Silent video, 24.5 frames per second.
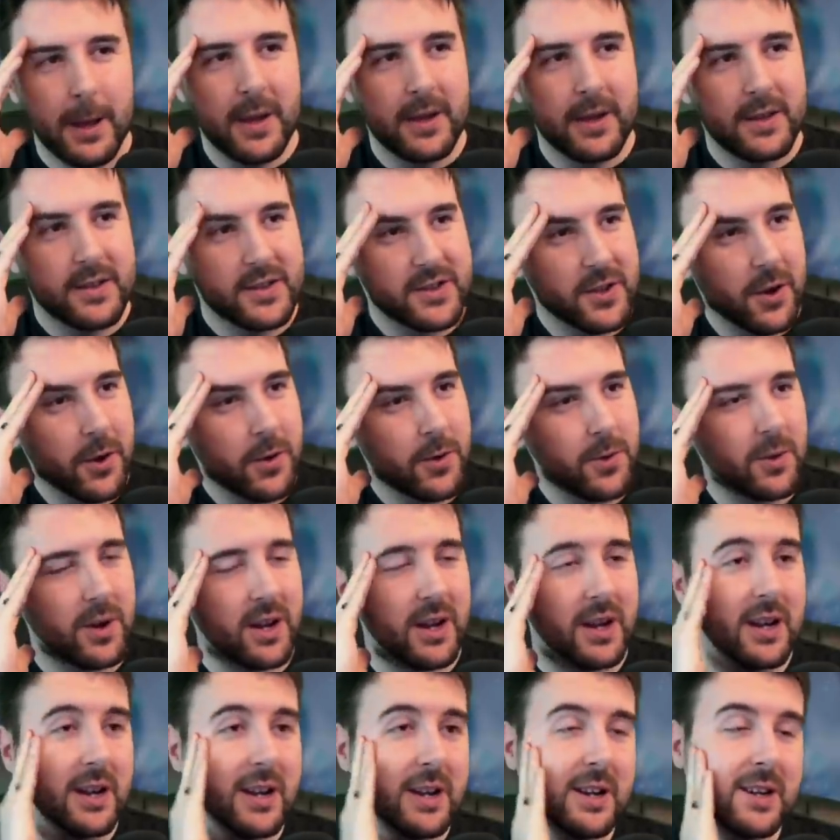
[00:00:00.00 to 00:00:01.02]
So
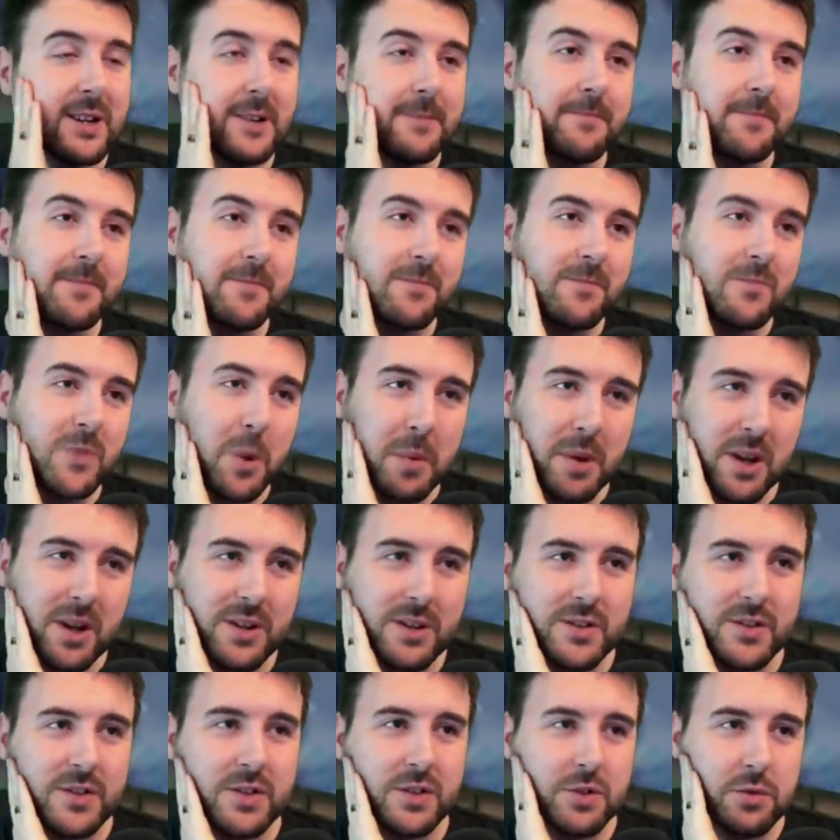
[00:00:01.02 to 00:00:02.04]
when we look
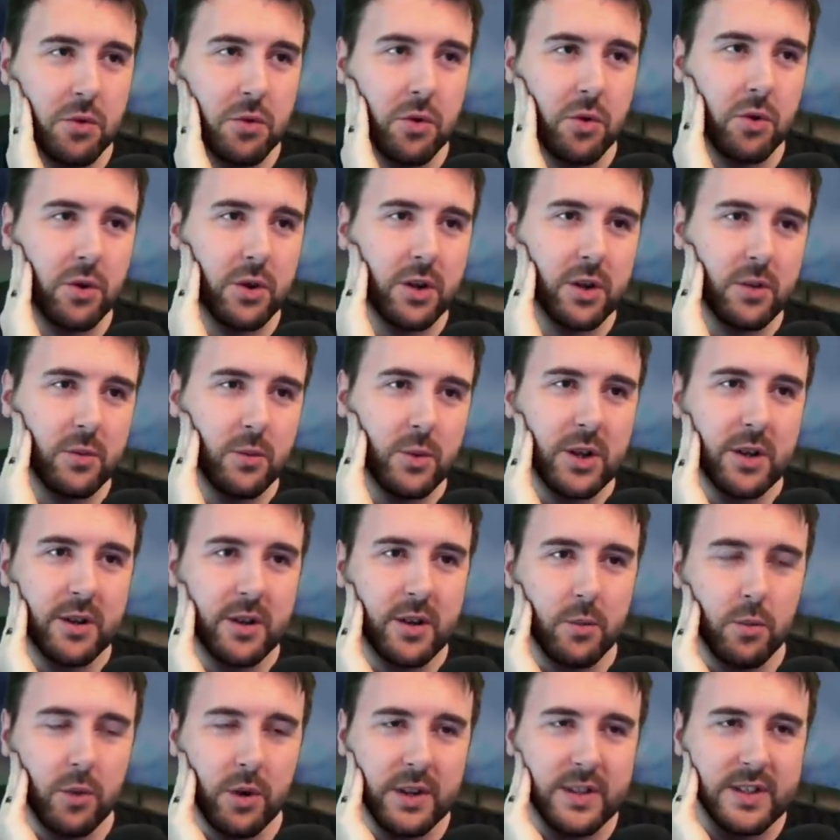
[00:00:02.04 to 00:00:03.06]
at Skrorg, we look
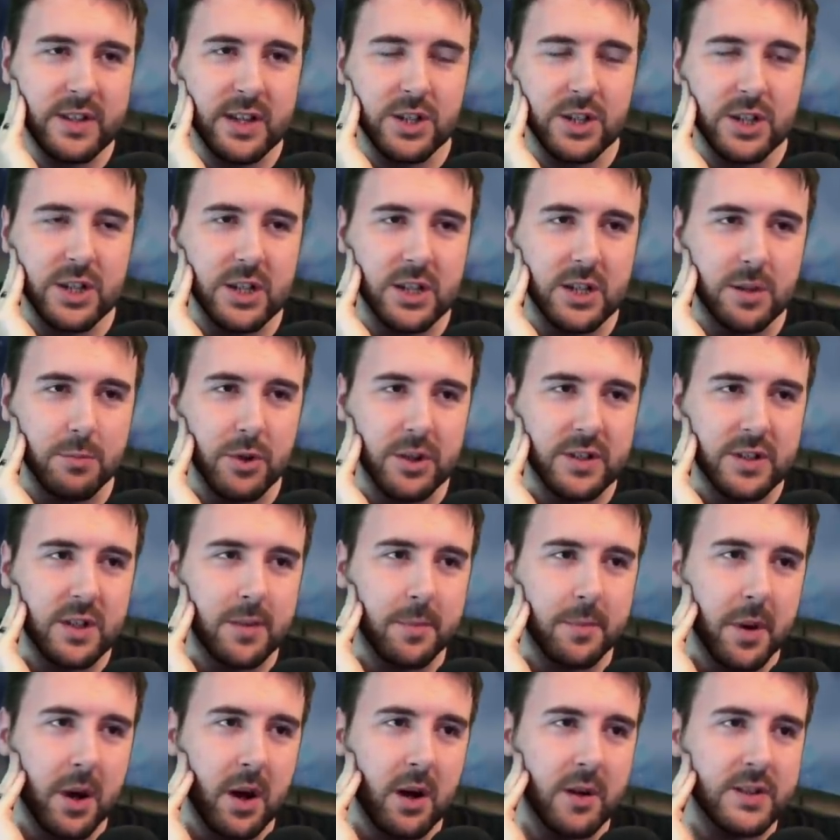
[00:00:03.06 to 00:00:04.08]
at what he's actually going to bring to the
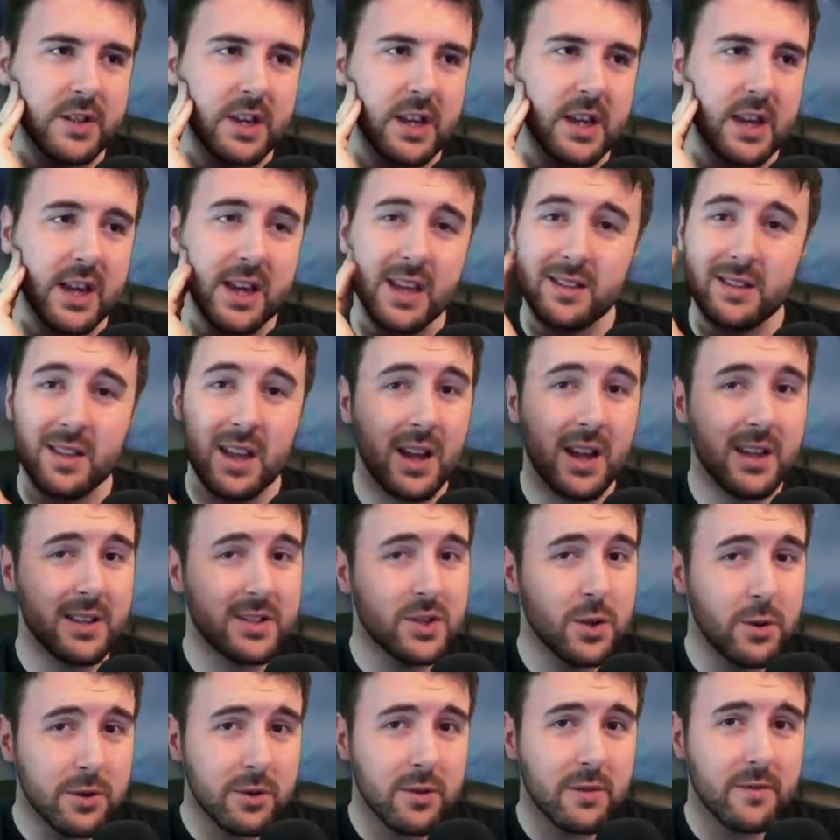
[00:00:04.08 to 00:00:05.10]
party.
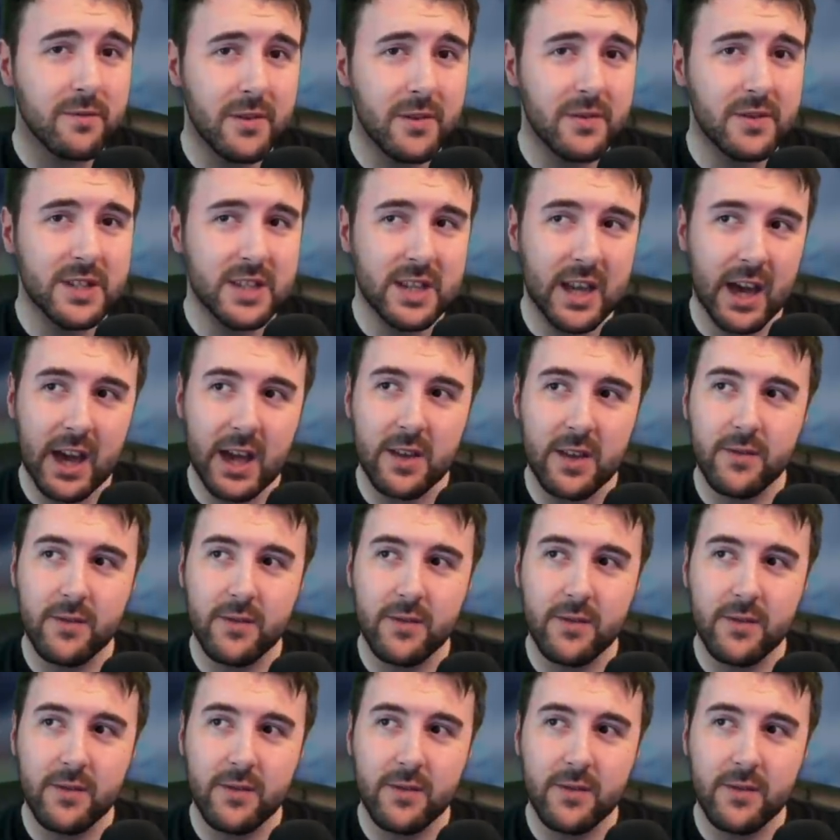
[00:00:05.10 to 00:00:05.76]
250k